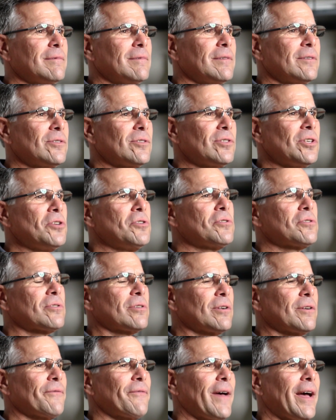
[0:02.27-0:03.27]
Senior
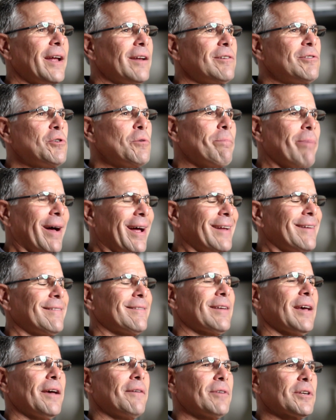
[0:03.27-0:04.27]
Certified DuPont
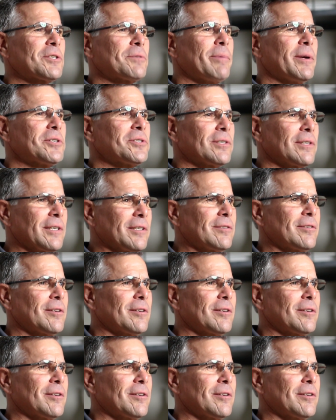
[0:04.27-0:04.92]
Tyvek Specialist.